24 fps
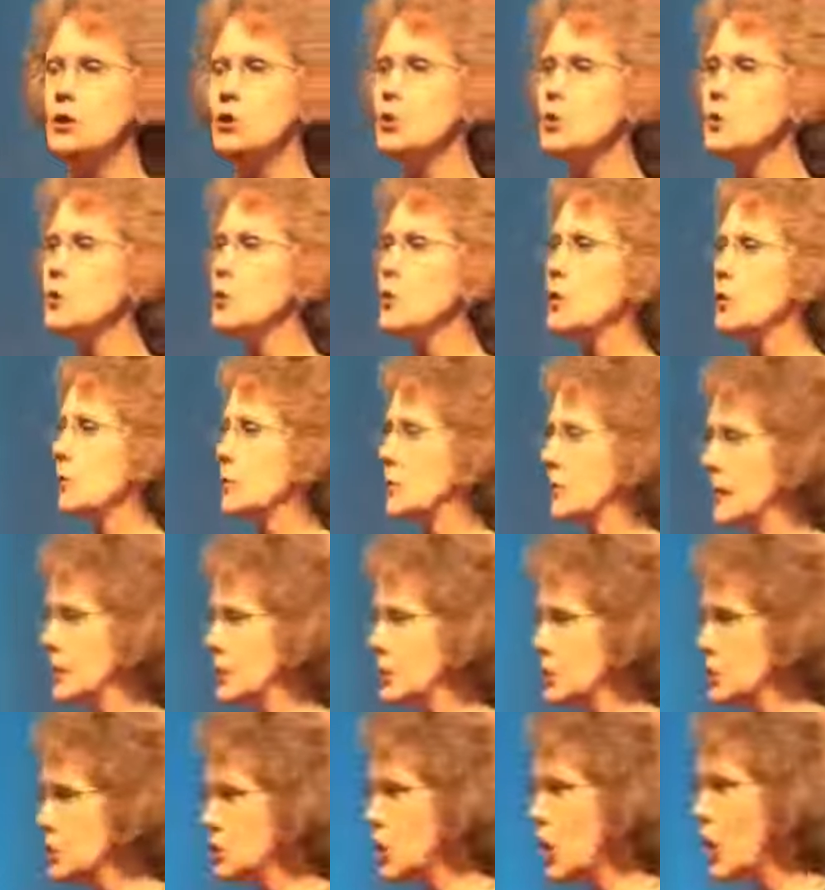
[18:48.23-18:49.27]
You will be
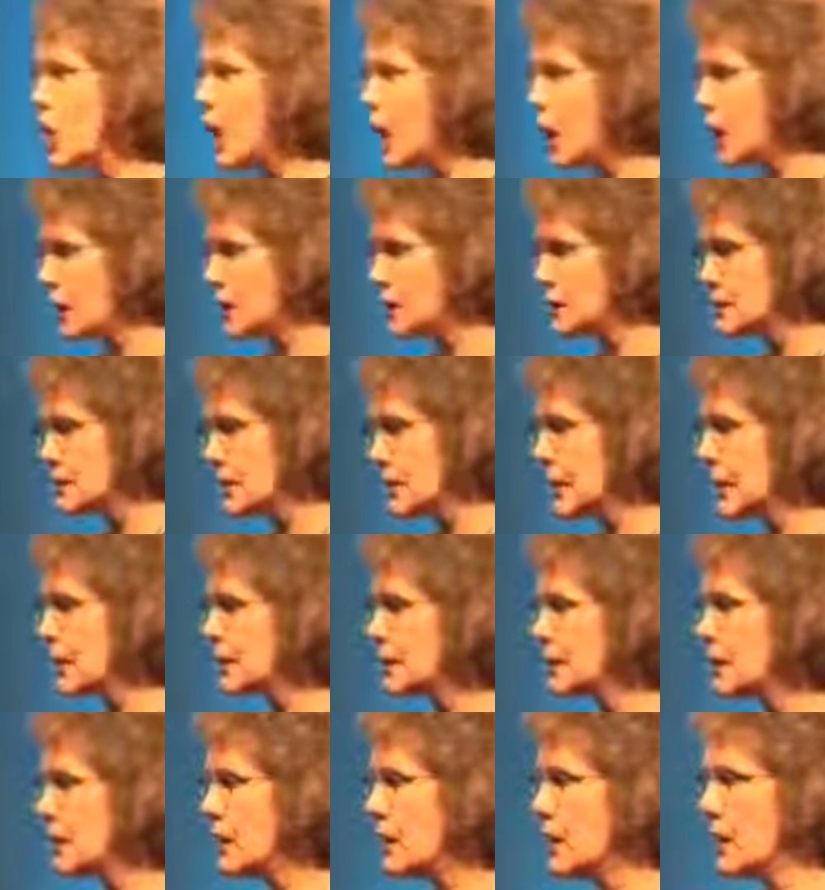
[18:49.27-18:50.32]
shocked
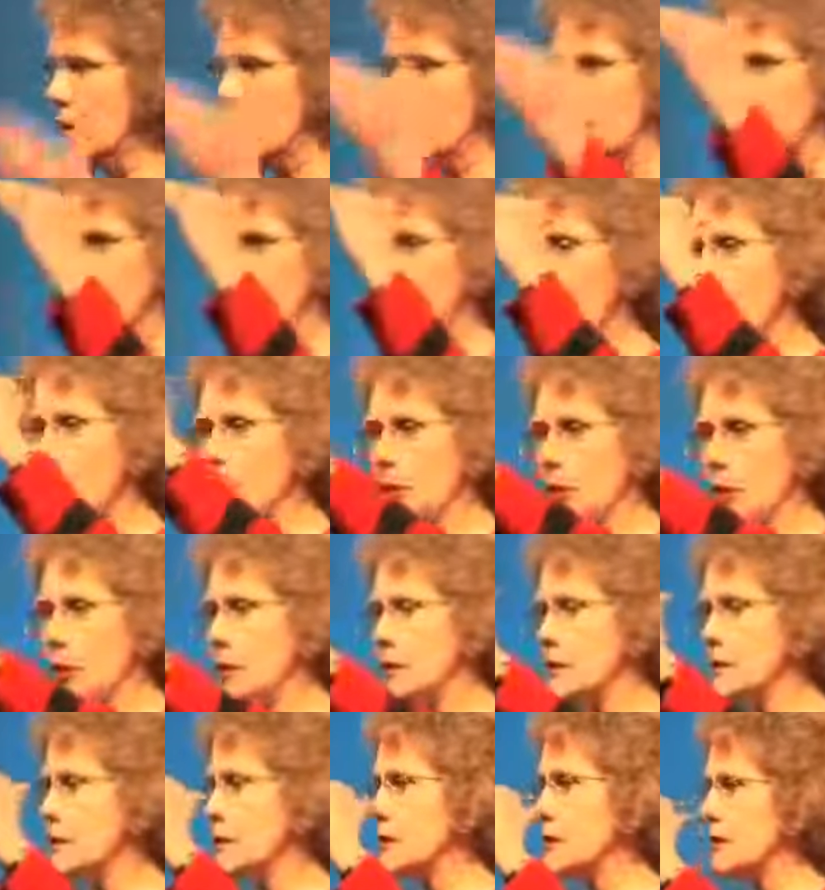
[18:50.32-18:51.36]
at the
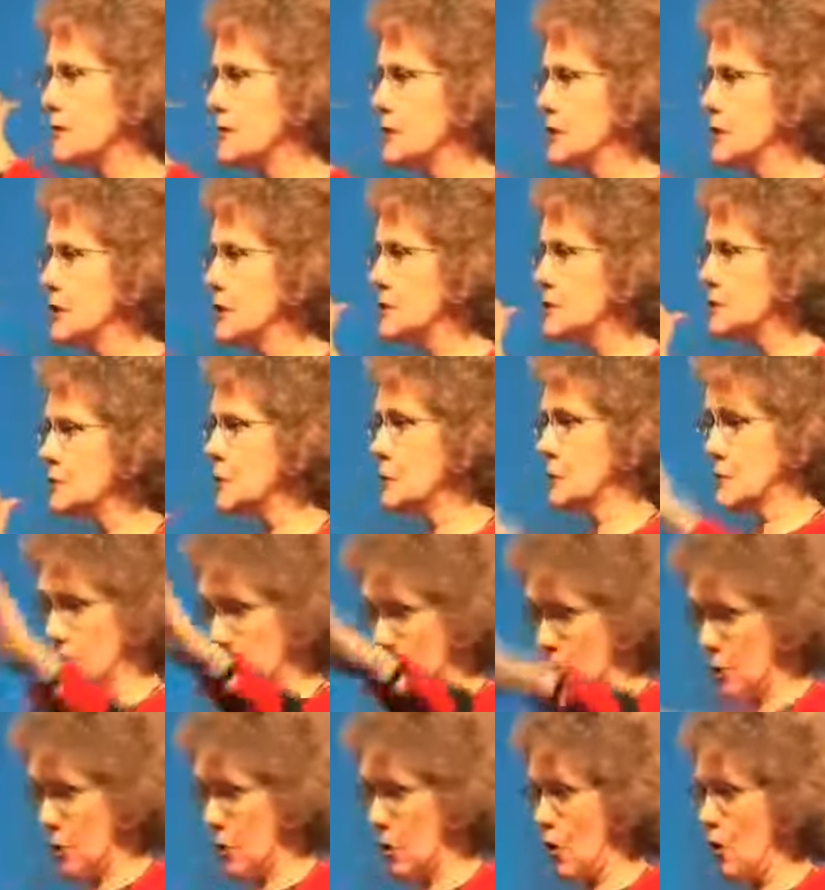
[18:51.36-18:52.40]
list of symptoms
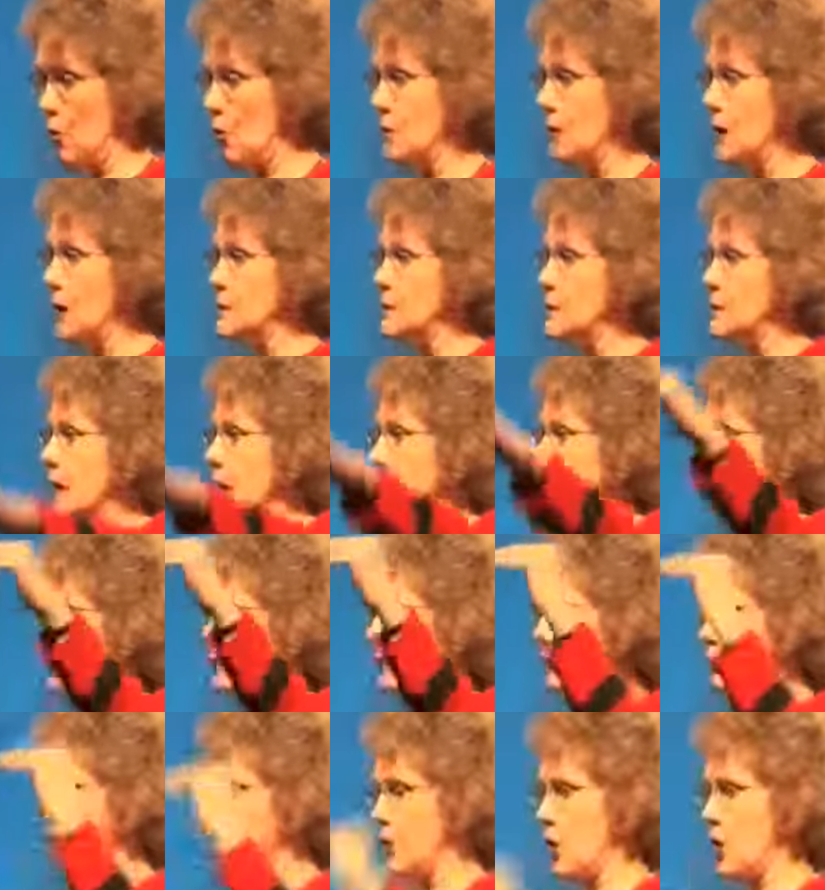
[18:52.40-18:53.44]
that are all what I'm
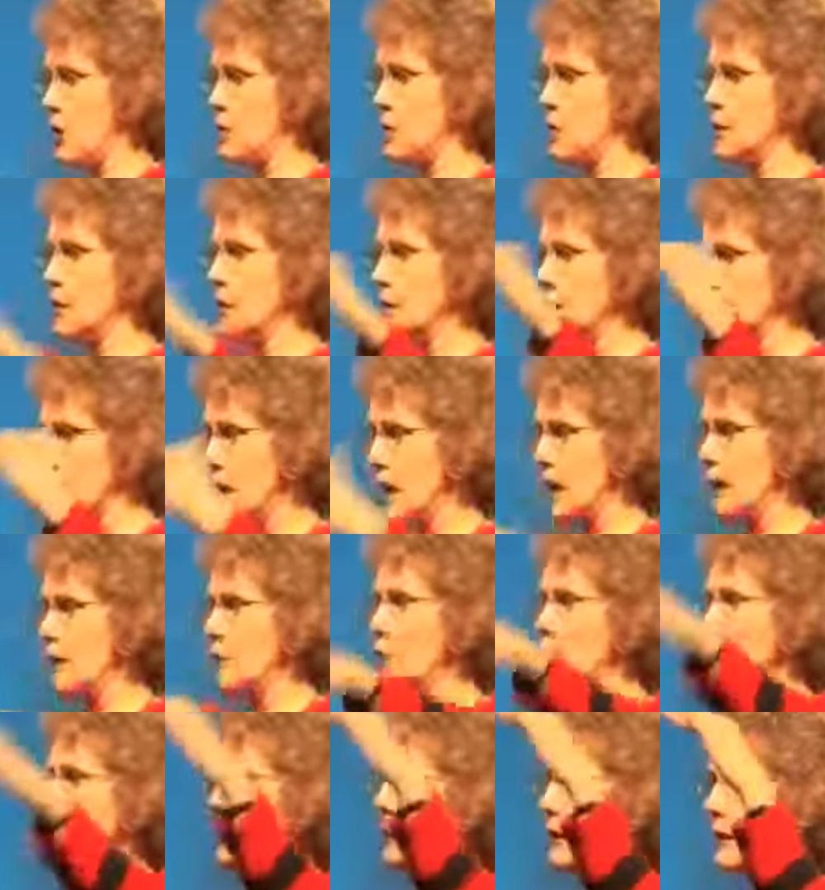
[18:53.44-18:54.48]
telling you: vomiting,
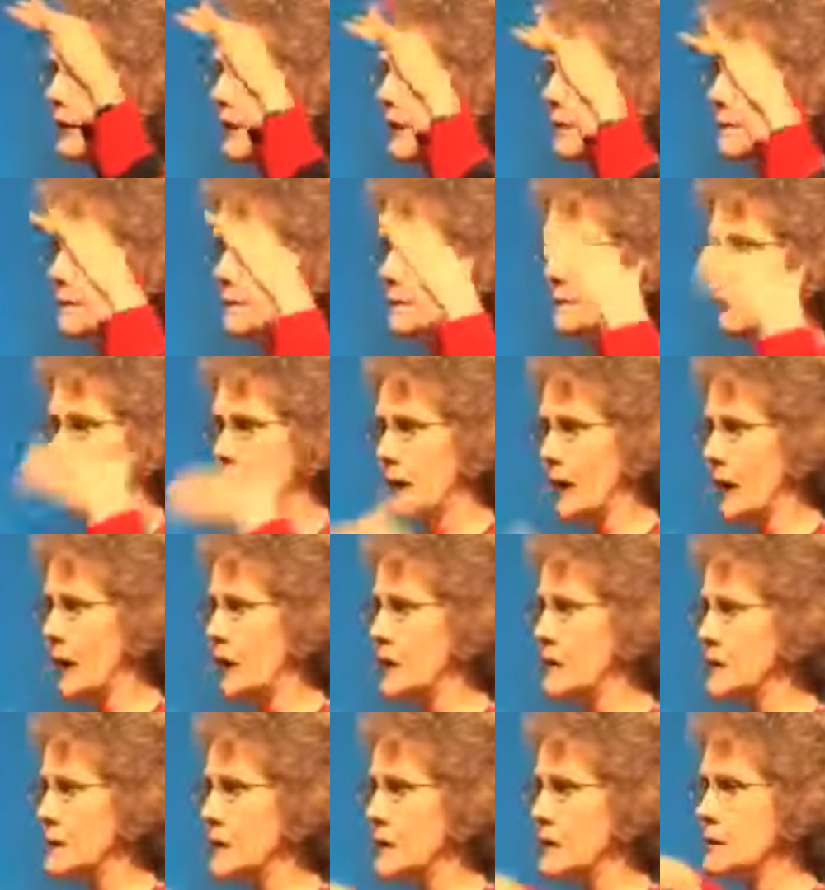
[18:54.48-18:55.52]
diarrhea,
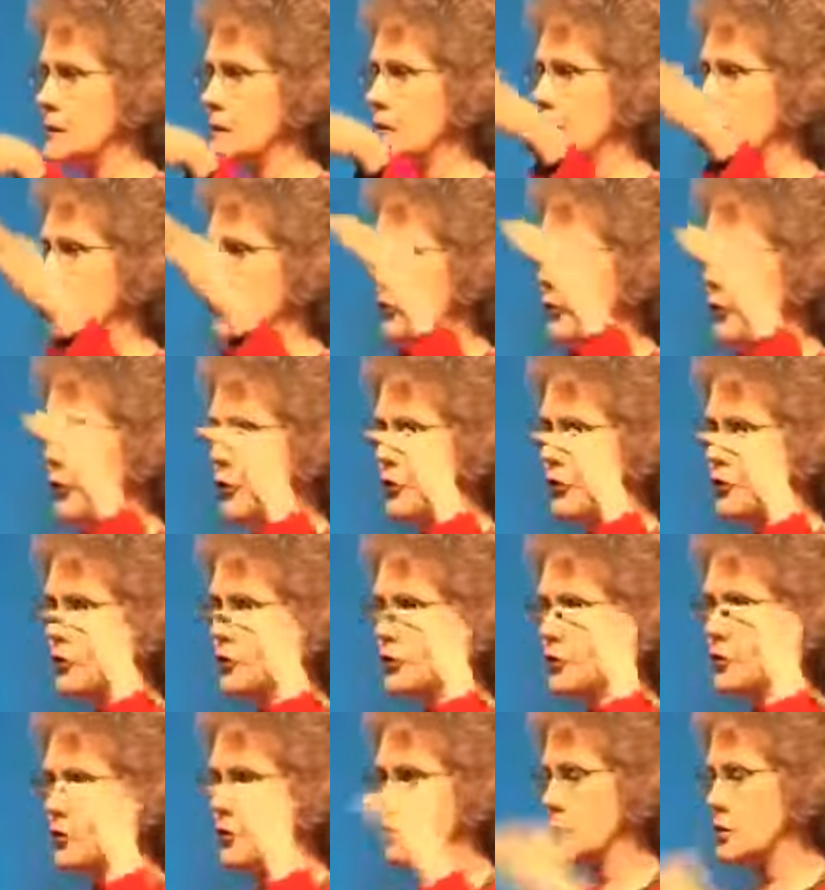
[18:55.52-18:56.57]
excessive
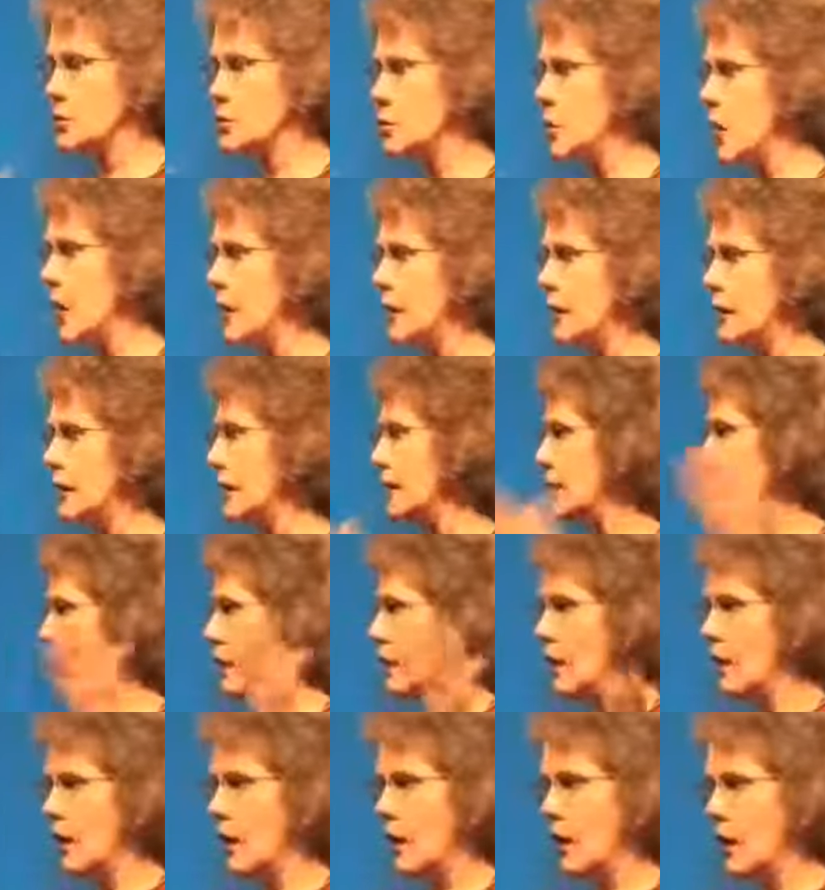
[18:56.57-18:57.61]
thirst, swelling.
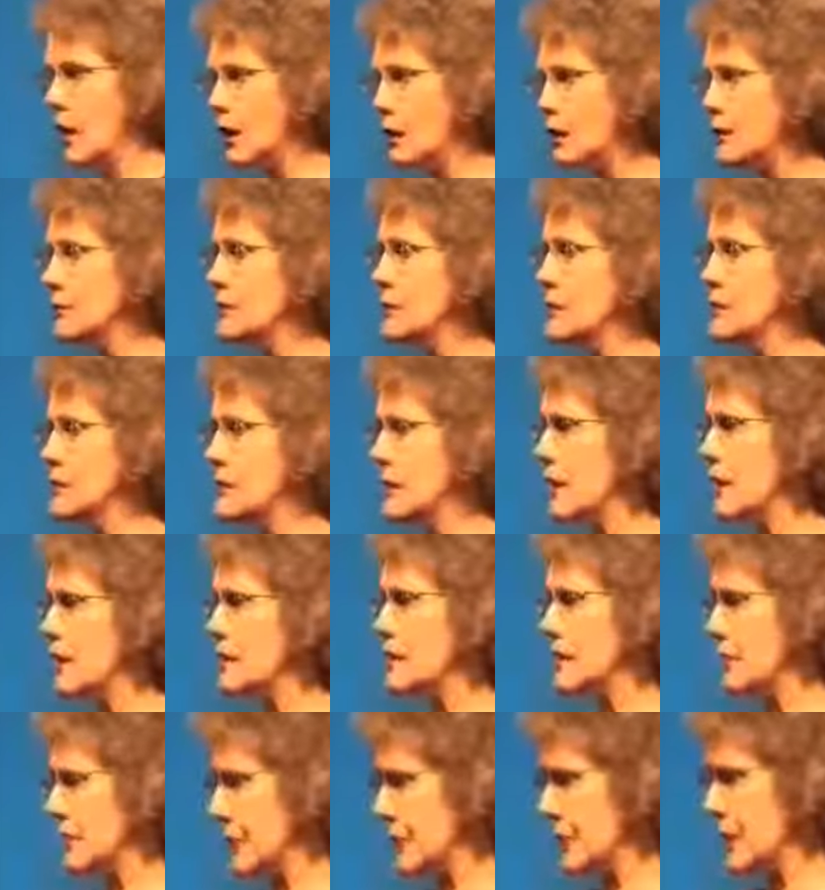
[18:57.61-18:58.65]
All of these
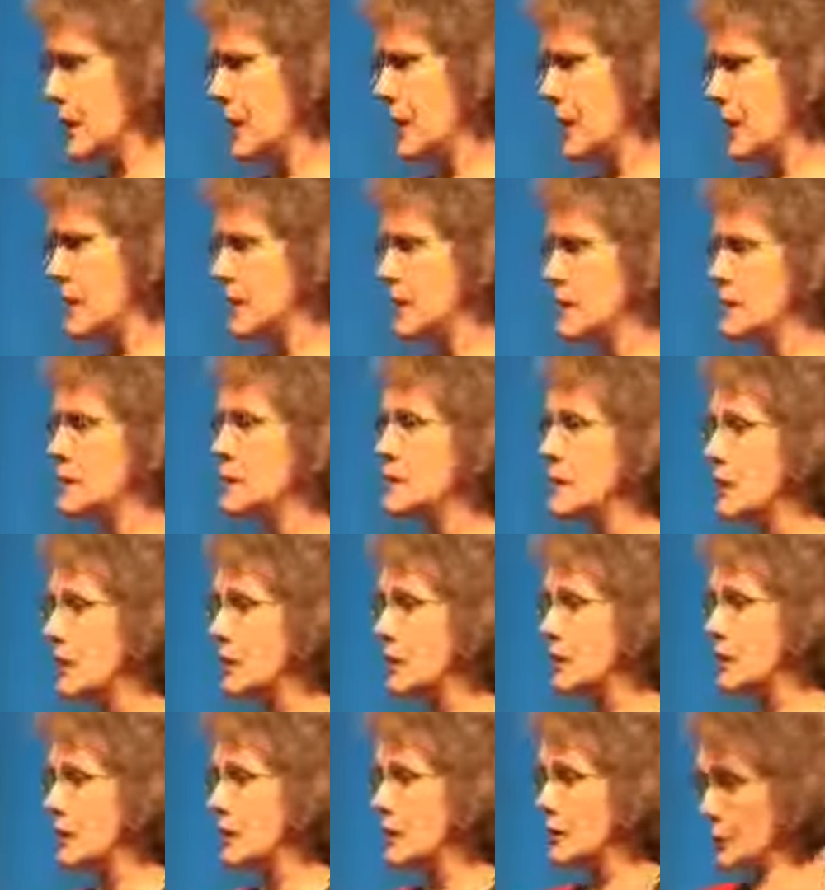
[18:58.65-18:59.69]
kinds of things that
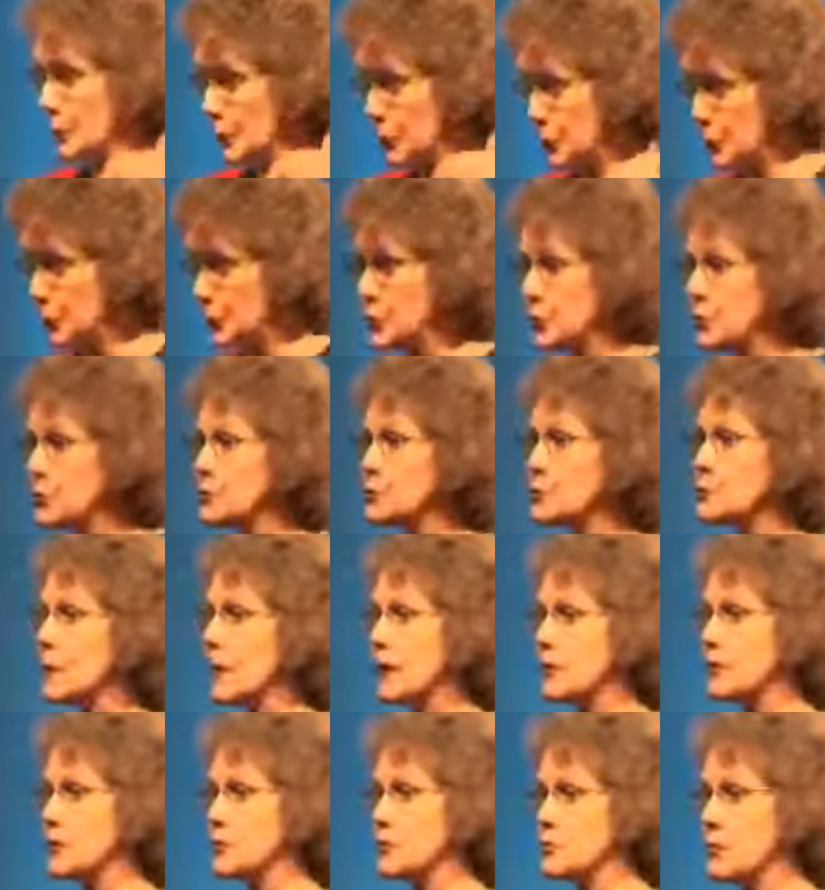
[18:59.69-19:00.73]
are produced
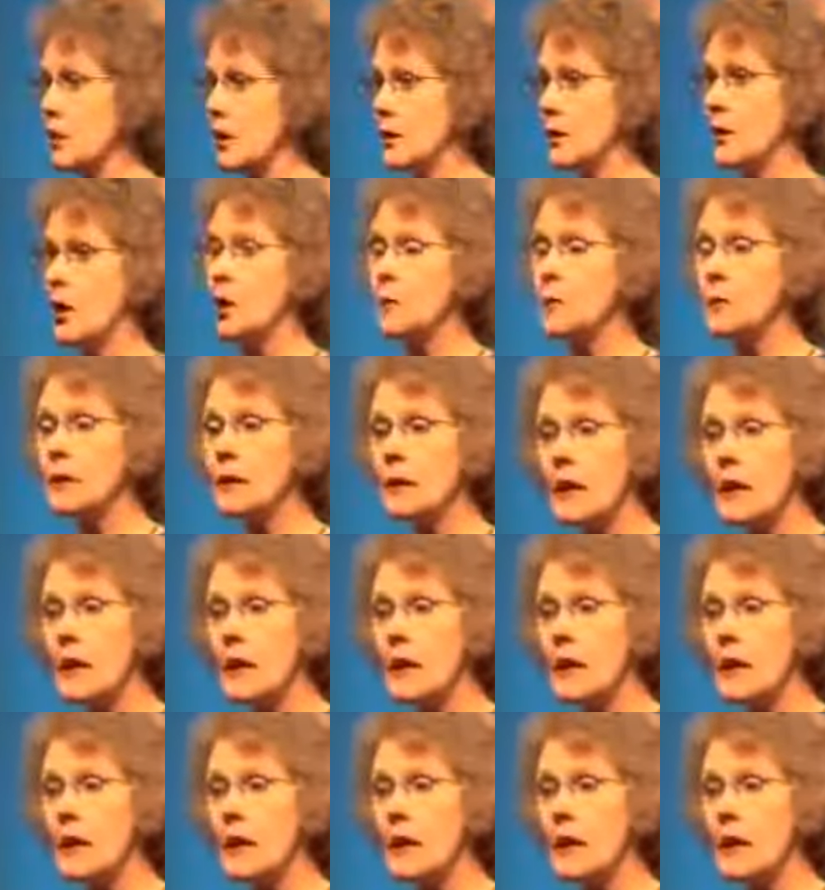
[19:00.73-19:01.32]
by the drug are